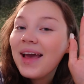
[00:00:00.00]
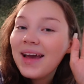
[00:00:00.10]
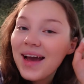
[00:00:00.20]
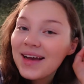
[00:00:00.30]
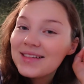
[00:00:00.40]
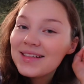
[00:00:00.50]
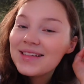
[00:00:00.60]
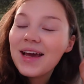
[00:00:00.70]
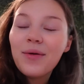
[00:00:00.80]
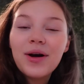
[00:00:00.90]
Hey guys, it's
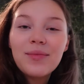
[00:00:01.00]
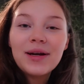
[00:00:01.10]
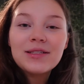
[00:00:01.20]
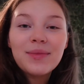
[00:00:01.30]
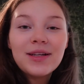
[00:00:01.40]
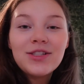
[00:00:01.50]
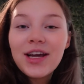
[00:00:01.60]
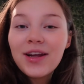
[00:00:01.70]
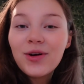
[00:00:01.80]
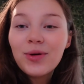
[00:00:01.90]
Tay. Welcome back to my
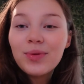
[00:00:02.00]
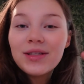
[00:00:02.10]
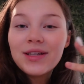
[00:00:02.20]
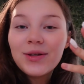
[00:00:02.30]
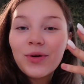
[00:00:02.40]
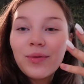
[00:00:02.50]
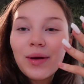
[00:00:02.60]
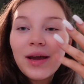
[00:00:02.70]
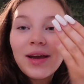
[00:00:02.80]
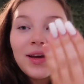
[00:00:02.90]
channel. Please ignore
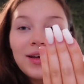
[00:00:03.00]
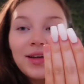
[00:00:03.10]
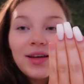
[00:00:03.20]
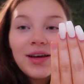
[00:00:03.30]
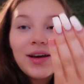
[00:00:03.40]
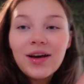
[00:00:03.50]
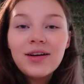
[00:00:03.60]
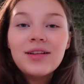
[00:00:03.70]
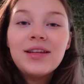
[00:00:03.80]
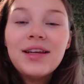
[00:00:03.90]
my
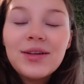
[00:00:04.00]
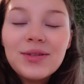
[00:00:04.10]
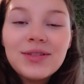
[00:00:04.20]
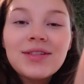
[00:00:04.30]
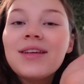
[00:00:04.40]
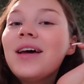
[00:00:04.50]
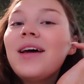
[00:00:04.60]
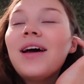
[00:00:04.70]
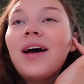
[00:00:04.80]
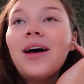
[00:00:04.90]
ugly nails.
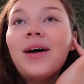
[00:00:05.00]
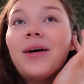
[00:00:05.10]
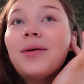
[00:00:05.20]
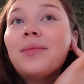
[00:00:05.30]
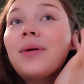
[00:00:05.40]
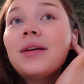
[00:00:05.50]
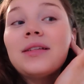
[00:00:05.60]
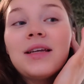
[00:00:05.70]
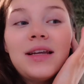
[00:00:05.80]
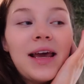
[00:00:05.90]
Um,
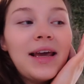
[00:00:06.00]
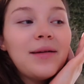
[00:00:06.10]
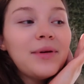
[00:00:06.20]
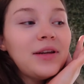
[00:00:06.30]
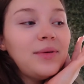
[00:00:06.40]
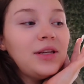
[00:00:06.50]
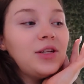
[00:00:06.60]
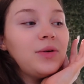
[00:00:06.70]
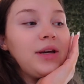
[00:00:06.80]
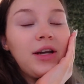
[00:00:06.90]
today I'm going to be
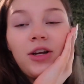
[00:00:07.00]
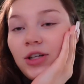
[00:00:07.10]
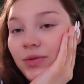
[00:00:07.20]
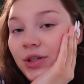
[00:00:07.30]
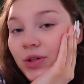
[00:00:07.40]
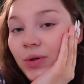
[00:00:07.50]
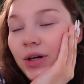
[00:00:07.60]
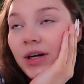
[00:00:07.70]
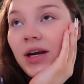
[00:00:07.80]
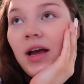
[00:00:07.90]
doing a nursery
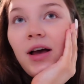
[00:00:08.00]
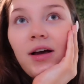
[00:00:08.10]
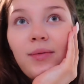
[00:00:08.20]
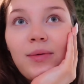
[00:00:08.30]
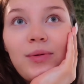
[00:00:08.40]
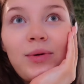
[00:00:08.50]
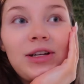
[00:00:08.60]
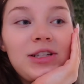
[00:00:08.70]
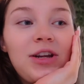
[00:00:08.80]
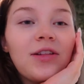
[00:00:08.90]
tour. Um, I've been
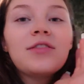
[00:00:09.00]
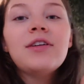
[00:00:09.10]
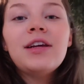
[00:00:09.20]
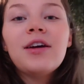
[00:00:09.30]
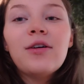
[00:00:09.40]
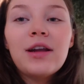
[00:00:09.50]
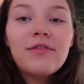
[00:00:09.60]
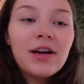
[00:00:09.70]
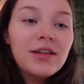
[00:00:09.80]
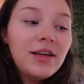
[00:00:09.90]
wanting to do this video and I
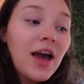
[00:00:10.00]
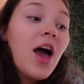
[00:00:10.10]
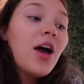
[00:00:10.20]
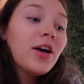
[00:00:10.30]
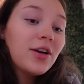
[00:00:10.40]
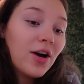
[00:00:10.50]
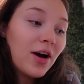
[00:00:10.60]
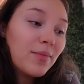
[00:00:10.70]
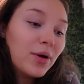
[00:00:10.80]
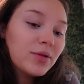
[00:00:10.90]
finally
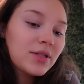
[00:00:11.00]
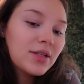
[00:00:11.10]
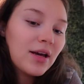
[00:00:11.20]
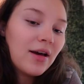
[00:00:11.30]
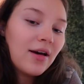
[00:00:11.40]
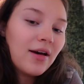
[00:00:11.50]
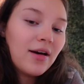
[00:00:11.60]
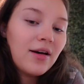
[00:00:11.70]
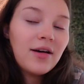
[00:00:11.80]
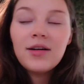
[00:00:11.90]
got most,
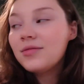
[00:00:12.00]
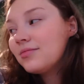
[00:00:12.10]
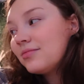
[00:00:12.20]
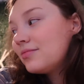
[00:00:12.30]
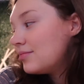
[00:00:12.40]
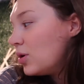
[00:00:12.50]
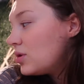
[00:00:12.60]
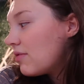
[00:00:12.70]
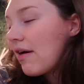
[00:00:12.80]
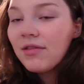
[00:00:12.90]
uh,
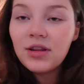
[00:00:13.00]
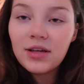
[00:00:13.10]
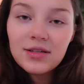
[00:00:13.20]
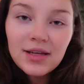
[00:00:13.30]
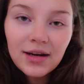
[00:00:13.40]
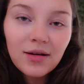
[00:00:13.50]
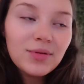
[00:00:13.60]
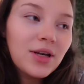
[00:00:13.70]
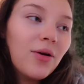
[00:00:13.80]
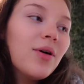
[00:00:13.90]
most of everything set up.
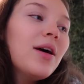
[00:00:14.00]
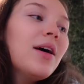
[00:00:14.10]
So